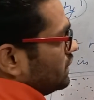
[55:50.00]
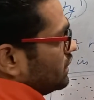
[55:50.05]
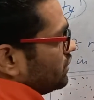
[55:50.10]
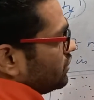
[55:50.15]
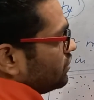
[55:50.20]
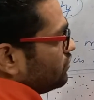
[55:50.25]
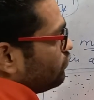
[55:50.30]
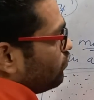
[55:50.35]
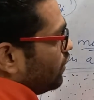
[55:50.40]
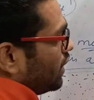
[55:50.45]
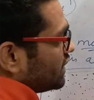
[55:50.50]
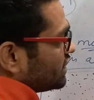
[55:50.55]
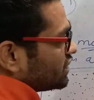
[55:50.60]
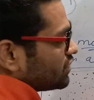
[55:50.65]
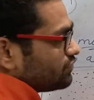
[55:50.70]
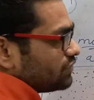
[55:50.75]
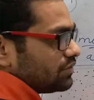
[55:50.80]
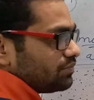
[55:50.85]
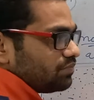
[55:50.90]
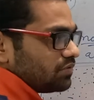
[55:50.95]
the water
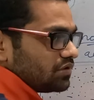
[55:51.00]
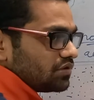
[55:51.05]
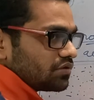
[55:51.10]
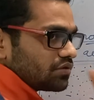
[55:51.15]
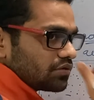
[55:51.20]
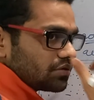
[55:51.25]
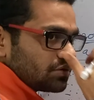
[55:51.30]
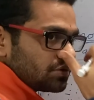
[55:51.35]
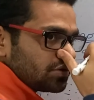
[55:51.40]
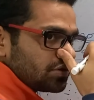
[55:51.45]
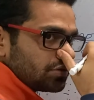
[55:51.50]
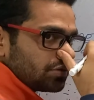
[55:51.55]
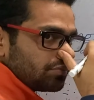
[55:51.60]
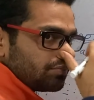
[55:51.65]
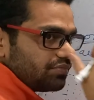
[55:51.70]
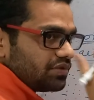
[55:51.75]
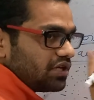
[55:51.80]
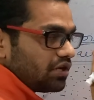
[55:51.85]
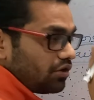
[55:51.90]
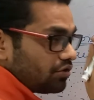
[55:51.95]
vapor,
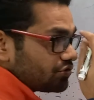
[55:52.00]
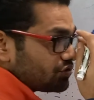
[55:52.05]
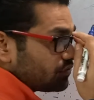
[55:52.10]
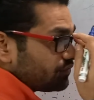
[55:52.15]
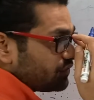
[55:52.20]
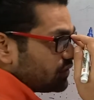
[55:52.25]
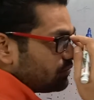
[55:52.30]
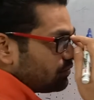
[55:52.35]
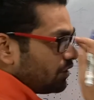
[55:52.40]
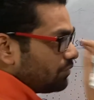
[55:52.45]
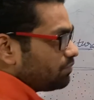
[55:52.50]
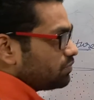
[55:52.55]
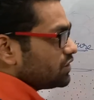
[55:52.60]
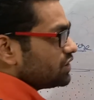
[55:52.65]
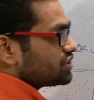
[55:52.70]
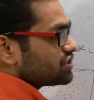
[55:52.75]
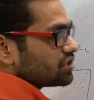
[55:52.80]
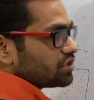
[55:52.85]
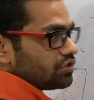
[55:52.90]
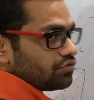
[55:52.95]
because of
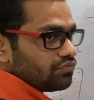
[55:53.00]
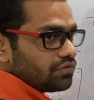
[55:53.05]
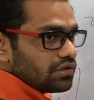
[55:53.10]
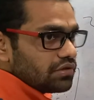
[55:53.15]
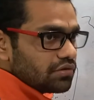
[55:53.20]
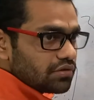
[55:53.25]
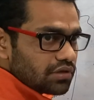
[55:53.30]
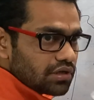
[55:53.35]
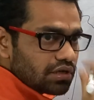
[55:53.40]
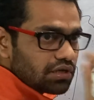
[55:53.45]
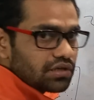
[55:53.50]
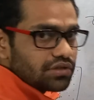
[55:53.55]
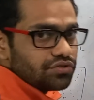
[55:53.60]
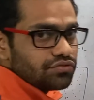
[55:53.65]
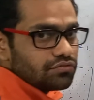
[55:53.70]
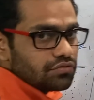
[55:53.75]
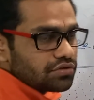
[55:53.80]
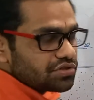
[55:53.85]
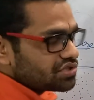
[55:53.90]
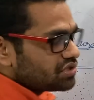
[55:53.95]
evaporation, you
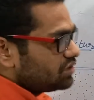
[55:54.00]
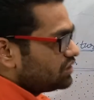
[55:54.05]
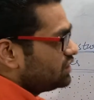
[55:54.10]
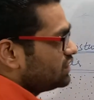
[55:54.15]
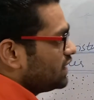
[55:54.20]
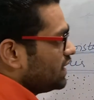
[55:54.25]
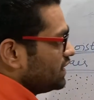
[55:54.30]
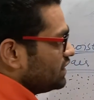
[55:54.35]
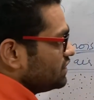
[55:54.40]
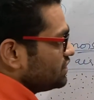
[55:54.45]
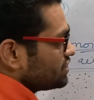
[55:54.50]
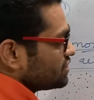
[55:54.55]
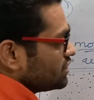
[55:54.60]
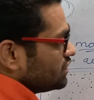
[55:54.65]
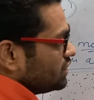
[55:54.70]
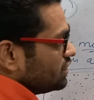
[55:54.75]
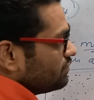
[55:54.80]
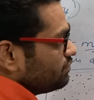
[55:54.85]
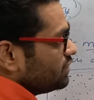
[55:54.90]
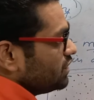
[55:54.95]
will study in higher
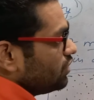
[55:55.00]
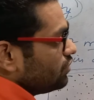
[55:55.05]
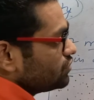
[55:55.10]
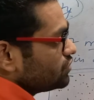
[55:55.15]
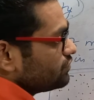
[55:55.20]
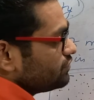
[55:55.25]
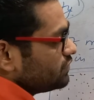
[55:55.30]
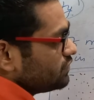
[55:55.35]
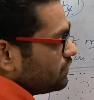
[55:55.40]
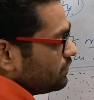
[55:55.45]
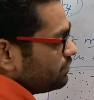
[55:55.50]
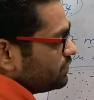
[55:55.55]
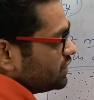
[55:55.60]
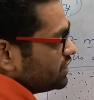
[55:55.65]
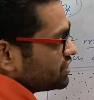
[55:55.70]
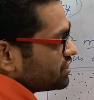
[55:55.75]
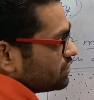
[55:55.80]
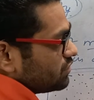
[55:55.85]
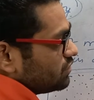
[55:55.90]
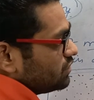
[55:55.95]
standard, because of
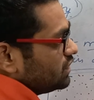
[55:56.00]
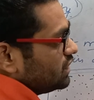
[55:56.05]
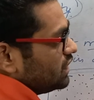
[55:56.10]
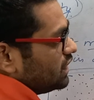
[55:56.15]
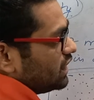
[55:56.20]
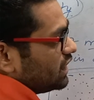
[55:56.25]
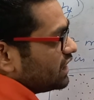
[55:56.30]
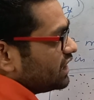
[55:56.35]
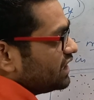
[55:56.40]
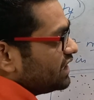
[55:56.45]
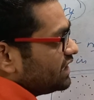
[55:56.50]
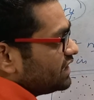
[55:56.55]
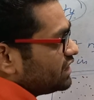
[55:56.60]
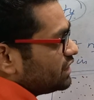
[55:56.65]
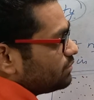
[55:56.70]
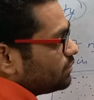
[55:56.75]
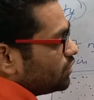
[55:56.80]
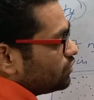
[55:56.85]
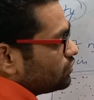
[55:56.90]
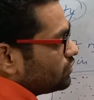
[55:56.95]
evaporation a great
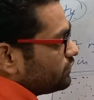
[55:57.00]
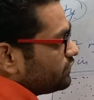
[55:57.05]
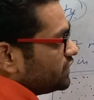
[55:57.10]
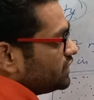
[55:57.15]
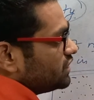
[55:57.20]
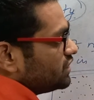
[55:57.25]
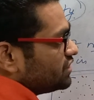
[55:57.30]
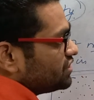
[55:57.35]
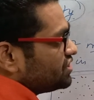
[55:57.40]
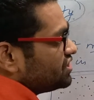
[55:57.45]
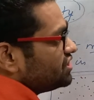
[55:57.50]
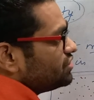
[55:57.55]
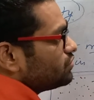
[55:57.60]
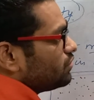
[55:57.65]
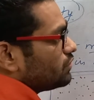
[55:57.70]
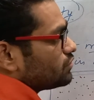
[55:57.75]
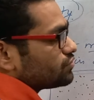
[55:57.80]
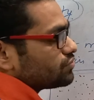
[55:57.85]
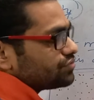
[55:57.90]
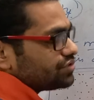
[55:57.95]
amount of energy is
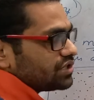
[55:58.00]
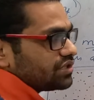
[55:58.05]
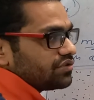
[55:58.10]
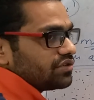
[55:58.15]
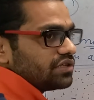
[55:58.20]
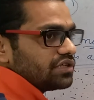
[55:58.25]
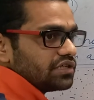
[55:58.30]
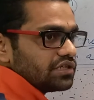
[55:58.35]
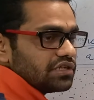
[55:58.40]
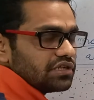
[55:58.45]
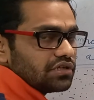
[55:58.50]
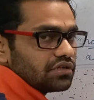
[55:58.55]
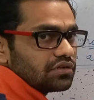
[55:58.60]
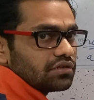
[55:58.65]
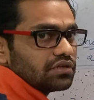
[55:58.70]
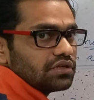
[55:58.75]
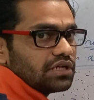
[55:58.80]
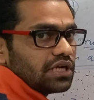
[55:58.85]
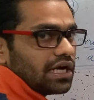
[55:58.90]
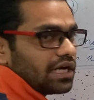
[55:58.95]
also generated here,
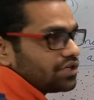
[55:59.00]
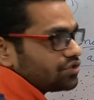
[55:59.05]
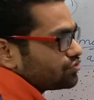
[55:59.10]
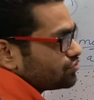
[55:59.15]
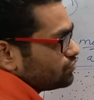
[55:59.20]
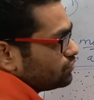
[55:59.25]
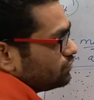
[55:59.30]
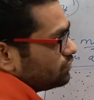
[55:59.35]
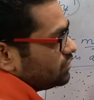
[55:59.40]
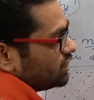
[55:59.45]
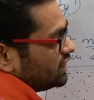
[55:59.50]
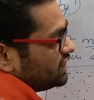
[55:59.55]
and so the